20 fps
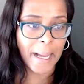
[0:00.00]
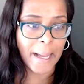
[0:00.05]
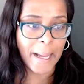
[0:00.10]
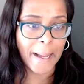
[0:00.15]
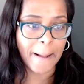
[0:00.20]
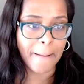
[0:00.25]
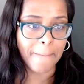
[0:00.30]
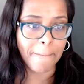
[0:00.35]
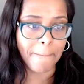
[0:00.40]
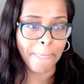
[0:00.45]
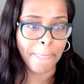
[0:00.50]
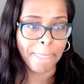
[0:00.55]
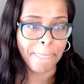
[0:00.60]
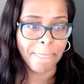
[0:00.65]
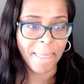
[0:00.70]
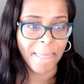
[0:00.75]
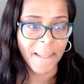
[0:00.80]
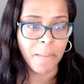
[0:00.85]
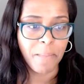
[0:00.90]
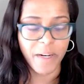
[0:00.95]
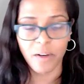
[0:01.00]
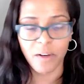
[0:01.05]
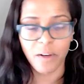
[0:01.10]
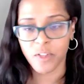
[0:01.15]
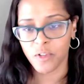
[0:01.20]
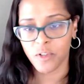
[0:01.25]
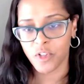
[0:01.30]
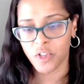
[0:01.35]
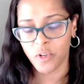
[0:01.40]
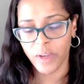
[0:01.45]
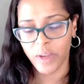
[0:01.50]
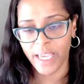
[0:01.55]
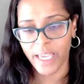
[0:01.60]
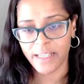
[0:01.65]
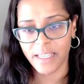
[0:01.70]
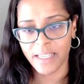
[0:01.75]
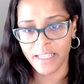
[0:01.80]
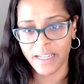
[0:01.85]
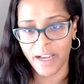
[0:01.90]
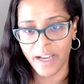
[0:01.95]
Um, but also
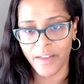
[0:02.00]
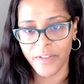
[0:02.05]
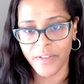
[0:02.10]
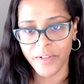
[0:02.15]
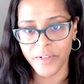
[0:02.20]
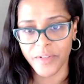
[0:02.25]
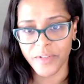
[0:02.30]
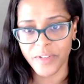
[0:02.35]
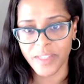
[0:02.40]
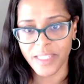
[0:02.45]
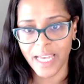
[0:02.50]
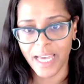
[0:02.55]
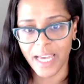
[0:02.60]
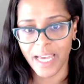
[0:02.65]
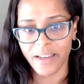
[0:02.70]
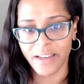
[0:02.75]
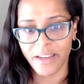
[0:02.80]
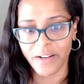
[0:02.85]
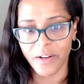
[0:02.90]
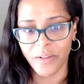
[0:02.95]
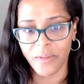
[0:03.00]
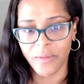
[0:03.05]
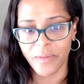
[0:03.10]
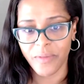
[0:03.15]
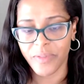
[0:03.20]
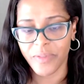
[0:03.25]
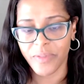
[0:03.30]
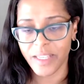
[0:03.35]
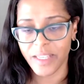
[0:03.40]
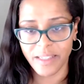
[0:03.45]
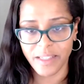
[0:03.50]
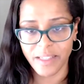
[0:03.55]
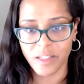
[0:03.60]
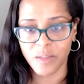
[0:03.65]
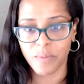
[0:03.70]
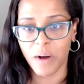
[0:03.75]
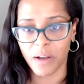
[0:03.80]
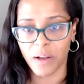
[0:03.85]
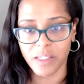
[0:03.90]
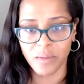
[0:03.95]
showcasing to others that you know this
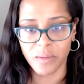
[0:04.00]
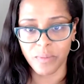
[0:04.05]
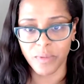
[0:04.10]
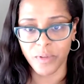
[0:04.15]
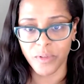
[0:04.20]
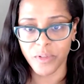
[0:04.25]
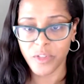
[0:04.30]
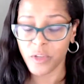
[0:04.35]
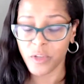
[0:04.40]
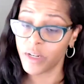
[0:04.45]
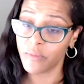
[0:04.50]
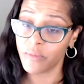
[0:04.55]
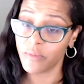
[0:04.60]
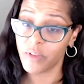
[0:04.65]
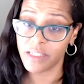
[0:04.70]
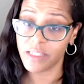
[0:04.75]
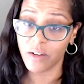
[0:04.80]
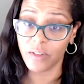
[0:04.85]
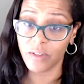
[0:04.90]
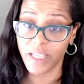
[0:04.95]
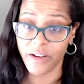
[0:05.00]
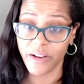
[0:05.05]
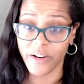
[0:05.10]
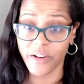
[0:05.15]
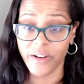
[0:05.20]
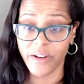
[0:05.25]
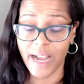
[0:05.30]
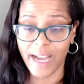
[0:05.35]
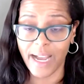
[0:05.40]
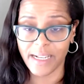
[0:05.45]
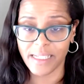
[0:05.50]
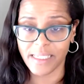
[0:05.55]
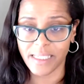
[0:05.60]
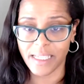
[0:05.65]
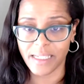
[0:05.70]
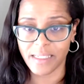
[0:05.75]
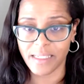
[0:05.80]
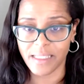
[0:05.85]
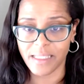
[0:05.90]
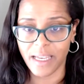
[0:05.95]
is possible so it wasn't only her
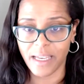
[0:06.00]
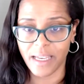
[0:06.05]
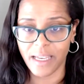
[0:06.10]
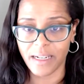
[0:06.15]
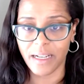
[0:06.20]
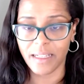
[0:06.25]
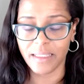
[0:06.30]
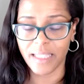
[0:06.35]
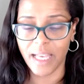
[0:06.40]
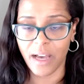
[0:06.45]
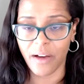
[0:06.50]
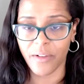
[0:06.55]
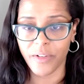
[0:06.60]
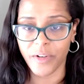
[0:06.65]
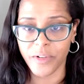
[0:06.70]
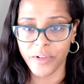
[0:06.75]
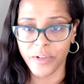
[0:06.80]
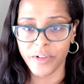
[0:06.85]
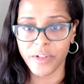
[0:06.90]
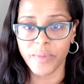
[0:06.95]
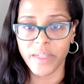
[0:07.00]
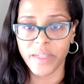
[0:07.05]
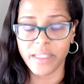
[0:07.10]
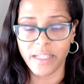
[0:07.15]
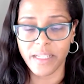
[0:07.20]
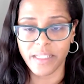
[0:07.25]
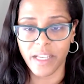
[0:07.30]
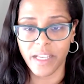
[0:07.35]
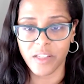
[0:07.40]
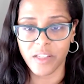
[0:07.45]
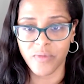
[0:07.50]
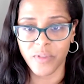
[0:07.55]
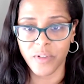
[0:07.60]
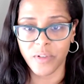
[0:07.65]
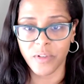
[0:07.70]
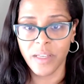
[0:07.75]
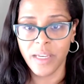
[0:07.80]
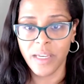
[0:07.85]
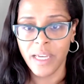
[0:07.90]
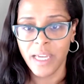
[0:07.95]
access that allowed her to be
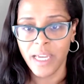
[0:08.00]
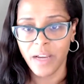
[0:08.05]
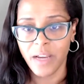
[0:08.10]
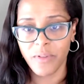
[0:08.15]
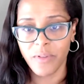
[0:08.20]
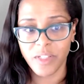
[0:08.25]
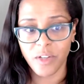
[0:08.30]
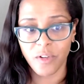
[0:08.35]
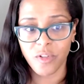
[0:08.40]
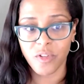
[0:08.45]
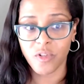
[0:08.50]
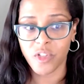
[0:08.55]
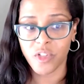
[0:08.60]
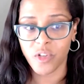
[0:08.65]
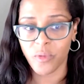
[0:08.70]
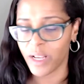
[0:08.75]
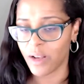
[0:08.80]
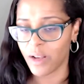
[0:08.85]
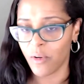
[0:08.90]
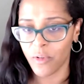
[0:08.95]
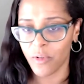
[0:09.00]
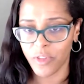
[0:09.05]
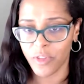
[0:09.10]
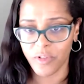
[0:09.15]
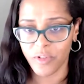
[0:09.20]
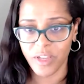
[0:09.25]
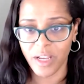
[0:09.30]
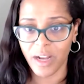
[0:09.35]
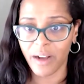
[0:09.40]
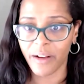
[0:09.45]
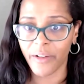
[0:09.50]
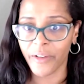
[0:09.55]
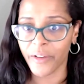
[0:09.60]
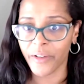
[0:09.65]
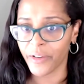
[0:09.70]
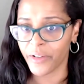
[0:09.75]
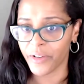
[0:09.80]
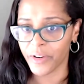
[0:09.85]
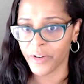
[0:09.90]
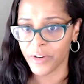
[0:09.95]
successful it was also showing other
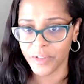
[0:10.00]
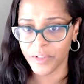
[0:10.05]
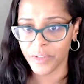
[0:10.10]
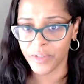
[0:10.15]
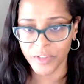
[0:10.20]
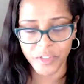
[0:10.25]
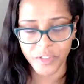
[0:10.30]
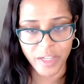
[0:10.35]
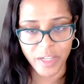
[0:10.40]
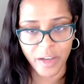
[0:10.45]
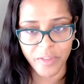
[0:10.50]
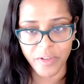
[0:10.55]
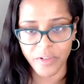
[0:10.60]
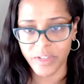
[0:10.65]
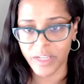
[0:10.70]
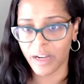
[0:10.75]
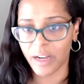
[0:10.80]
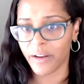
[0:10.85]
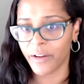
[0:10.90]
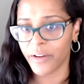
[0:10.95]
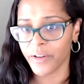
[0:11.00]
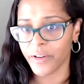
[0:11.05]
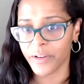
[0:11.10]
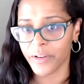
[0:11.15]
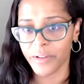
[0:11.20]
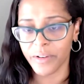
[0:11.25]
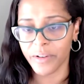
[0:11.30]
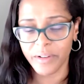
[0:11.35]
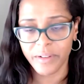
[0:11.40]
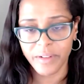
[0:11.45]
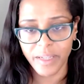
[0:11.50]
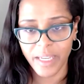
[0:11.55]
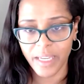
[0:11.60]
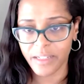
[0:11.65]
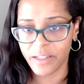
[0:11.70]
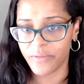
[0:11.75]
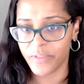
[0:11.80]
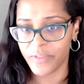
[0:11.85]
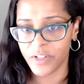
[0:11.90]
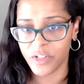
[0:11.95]
younger girls other younger
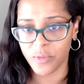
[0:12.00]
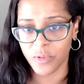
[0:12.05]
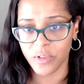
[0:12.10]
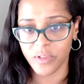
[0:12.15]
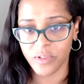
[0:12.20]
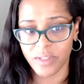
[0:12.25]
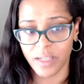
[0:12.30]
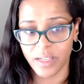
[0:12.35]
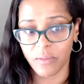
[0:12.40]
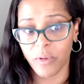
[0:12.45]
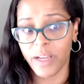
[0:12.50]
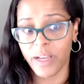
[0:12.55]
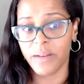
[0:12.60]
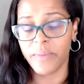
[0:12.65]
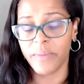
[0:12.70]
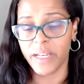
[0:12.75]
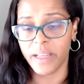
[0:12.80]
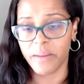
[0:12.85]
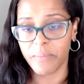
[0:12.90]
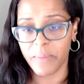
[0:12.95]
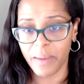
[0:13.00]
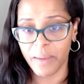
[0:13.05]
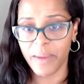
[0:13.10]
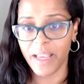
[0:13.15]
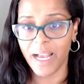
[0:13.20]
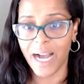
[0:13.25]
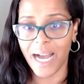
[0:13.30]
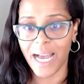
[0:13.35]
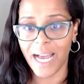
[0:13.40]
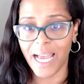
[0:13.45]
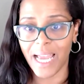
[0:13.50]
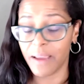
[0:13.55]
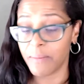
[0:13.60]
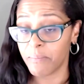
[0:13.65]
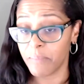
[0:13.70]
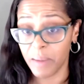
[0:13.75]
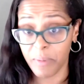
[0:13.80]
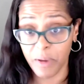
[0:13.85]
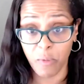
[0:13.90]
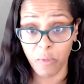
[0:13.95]
individuals that wait a minute maybe
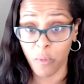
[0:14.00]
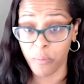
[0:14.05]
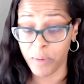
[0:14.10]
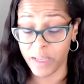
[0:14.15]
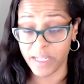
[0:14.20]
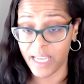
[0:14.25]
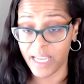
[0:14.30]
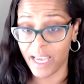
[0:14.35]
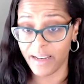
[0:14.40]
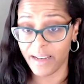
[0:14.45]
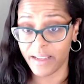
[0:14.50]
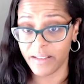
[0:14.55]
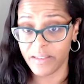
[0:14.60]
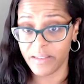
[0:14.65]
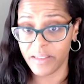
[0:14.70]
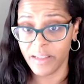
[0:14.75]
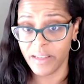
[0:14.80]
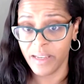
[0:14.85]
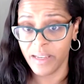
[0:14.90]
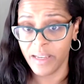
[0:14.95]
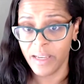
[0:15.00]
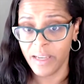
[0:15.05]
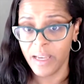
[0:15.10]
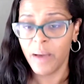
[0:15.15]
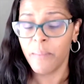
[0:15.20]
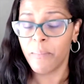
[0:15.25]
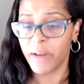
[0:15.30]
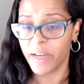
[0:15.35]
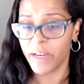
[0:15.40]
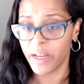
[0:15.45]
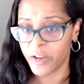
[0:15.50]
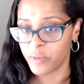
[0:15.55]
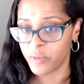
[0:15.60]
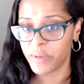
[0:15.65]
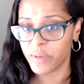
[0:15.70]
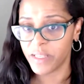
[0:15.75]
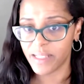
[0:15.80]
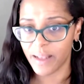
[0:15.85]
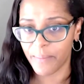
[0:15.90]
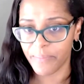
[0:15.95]
i maybe it won't be tennis but it
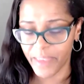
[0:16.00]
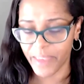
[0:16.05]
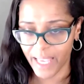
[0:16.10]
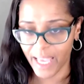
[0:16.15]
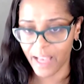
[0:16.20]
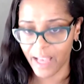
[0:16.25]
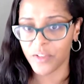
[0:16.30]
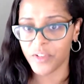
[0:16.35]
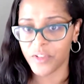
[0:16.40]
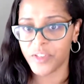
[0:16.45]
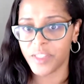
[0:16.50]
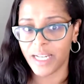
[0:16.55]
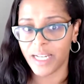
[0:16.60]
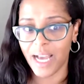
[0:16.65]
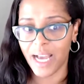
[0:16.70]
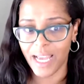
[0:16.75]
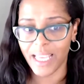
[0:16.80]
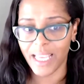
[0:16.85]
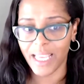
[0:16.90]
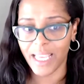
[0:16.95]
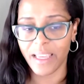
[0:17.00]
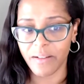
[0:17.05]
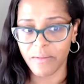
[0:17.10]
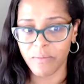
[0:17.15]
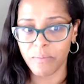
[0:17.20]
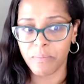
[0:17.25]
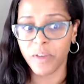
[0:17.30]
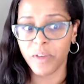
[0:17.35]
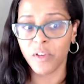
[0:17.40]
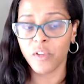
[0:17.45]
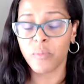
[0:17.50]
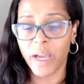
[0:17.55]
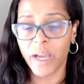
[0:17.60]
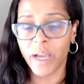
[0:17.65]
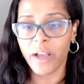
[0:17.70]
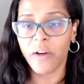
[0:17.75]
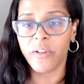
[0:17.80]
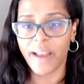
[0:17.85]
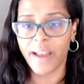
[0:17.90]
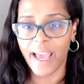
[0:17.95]
could be something else that I can build
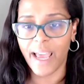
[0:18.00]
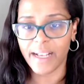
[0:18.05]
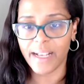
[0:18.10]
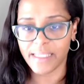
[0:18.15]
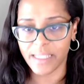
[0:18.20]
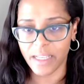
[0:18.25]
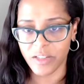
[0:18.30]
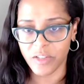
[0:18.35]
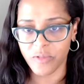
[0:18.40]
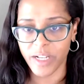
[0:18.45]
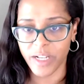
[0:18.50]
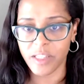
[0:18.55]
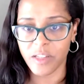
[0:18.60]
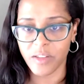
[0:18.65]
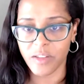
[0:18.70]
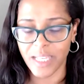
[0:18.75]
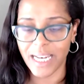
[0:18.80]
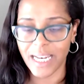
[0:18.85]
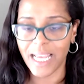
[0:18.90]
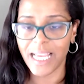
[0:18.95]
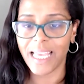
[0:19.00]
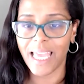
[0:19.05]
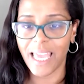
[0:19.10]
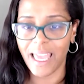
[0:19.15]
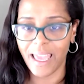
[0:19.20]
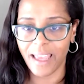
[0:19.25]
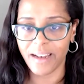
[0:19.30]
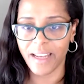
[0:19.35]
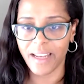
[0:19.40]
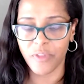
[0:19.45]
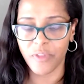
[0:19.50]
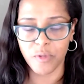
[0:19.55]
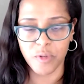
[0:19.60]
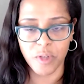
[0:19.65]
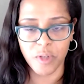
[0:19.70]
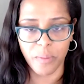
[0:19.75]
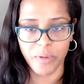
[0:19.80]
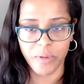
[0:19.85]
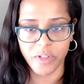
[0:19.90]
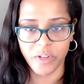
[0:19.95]
my own access, right? So that I can get
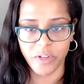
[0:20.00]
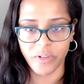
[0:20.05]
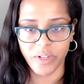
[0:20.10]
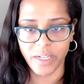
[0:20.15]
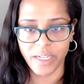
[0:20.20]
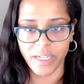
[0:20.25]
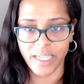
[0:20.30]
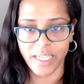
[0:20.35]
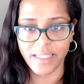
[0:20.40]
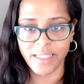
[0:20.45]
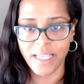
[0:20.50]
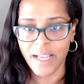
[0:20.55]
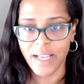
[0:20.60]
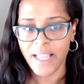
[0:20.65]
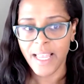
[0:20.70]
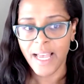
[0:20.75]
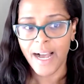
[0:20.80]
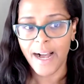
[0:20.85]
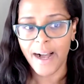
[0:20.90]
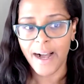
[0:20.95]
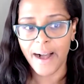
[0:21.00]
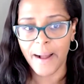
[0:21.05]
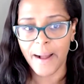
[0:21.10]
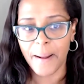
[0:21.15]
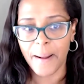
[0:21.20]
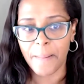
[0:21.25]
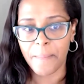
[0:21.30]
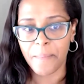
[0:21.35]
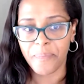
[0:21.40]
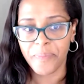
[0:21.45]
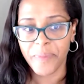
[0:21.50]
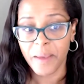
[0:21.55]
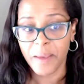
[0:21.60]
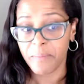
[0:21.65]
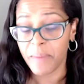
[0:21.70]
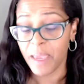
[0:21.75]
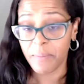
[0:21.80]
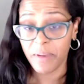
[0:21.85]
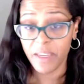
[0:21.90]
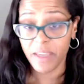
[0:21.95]
those opportunities. Um,
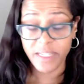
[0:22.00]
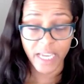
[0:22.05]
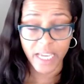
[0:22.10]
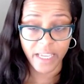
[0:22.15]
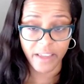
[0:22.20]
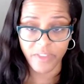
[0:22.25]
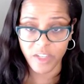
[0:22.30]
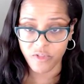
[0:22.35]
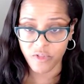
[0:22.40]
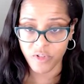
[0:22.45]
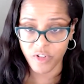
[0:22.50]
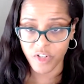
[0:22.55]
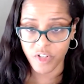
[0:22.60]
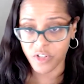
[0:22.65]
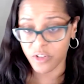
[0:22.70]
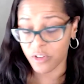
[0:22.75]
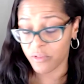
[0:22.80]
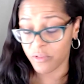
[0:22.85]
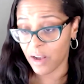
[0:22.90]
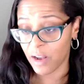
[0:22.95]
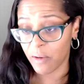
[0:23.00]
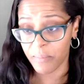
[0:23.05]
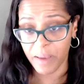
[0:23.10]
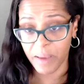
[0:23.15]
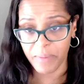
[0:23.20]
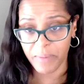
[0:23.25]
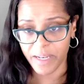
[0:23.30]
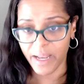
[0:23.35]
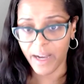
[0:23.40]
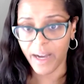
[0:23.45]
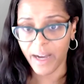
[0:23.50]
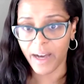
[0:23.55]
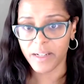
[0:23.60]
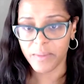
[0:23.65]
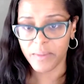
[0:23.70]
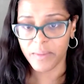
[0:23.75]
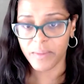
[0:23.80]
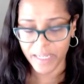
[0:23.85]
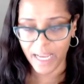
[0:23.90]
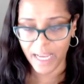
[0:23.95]
maybe taking the traditional route, maybe
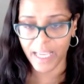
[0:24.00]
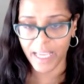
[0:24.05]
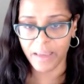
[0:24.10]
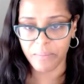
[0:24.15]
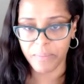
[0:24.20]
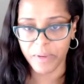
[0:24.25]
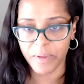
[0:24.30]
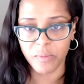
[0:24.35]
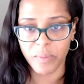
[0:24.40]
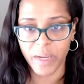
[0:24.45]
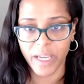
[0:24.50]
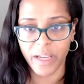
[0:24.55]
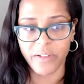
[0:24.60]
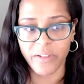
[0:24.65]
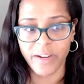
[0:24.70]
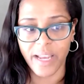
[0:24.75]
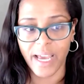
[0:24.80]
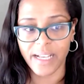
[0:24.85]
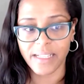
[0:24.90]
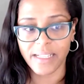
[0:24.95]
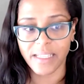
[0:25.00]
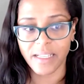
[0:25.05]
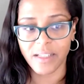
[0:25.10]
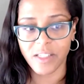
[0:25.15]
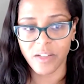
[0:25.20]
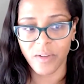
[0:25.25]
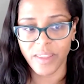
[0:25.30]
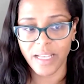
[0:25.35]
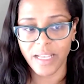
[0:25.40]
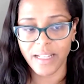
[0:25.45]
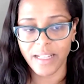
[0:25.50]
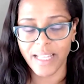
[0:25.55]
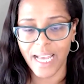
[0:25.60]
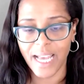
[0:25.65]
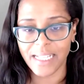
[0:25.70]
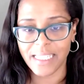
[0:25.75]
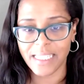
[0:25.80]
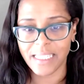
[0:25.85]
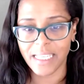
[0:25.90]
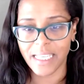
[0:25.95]
not, but I can build my own access. So I think
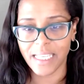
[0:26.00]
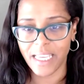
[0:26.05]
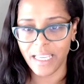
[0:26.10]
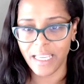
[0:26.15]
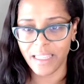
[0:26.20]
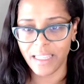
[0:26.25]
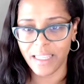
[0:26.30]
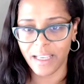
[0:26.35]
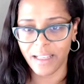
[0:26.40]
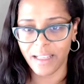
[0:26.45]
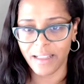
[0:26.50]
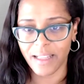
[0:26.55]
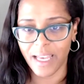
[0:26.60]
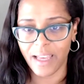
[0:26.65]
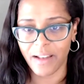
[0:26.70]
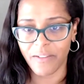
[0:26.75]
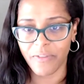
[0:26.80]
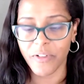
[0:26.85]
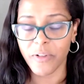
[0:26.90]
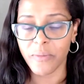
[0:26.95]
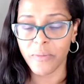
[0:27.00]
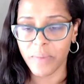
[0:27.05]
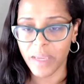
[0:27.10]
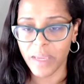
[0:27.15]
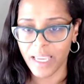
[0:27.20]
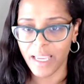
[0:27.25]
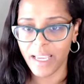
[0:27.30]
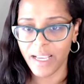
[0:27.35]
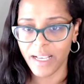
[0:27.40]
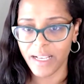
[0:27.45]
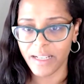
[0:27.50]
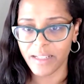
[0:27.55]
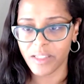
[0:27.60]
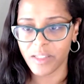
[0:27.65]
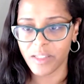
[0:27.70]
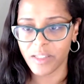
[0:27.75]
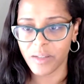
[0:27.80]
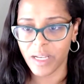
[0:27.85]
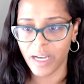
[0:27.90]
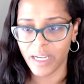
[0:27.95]
that's the key thing that for me
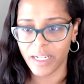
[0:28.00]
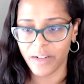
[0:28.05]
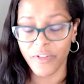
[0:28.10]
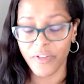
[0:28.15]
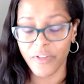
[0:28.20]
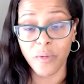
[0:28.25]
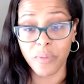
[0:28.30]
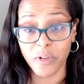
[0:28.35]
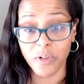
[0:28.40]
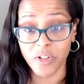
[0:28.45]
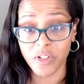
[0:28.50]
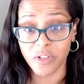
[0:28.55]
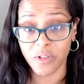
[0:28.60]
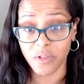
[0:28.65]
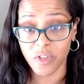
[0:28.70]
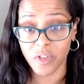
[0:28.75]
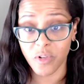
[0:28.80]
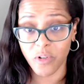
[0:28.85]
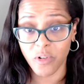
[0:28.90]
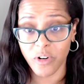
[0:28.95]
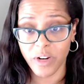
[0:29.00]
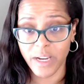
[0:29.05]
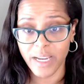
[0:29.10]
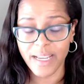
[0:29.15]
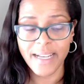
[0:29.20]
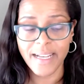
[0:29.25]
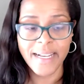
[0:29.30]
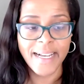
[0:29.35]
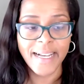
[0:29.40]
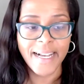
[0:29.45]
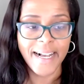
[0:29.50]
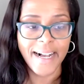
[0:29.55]
is kind of her personal story.